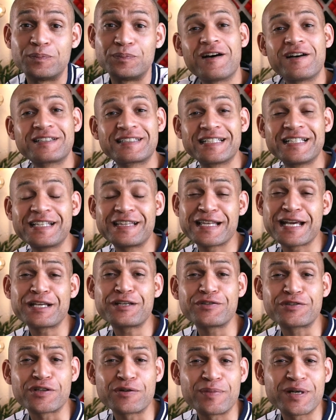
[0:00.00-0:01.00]
Lastly,
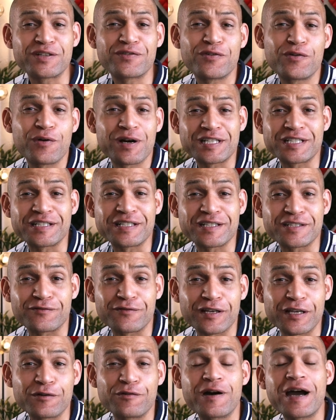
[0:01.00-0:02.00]
thank you so much for watching this
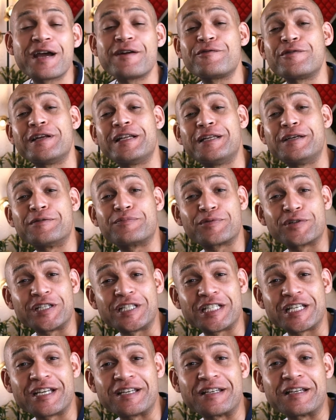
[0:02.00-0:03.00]
video. I really
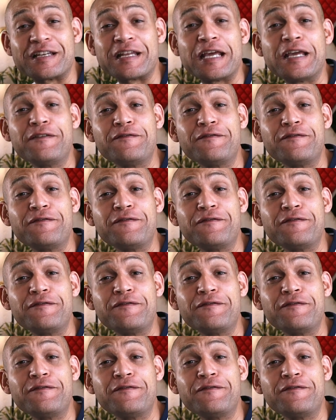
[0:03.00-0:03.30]
appreciate it.